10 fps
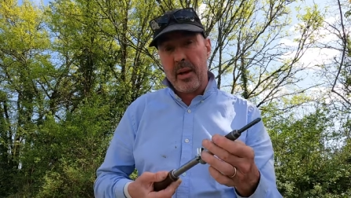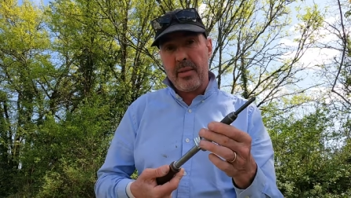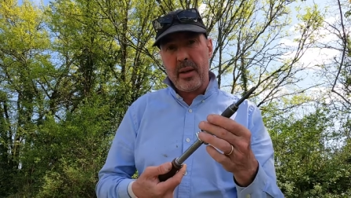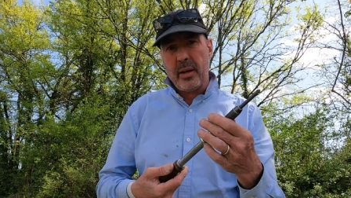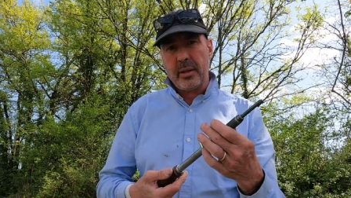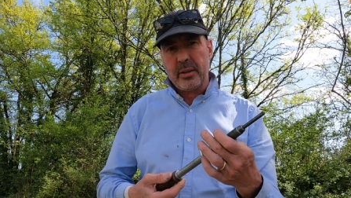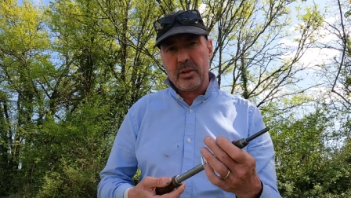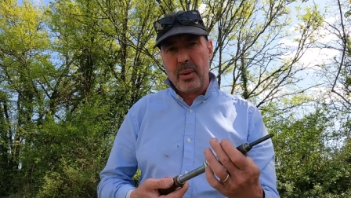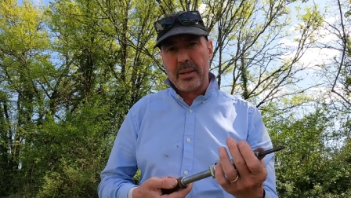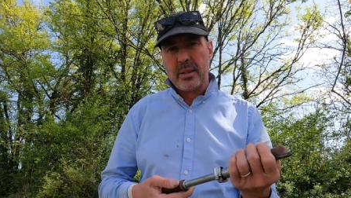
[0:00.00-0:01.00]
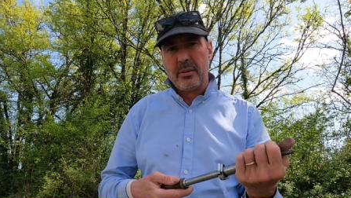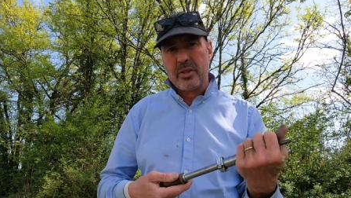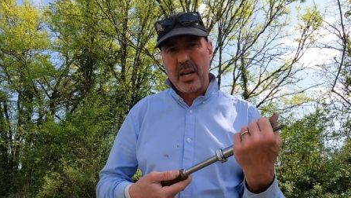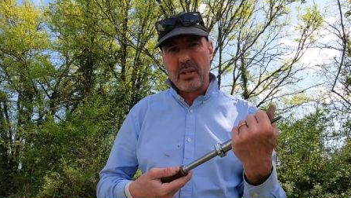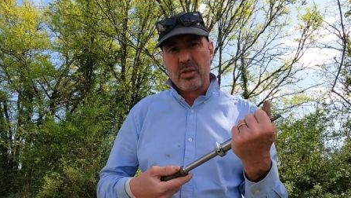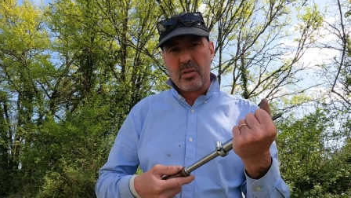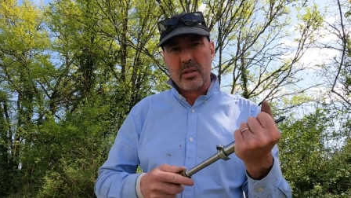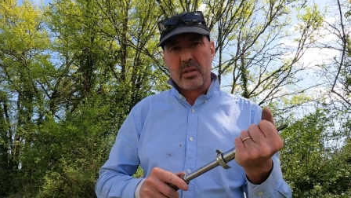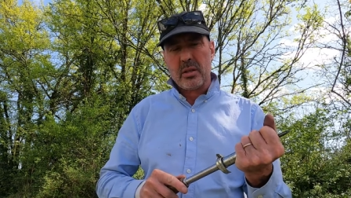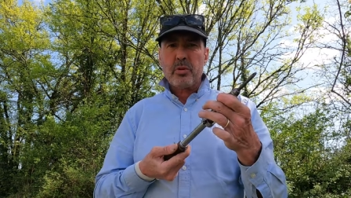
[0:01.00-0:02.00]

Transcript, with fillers: in the early 20th centuries.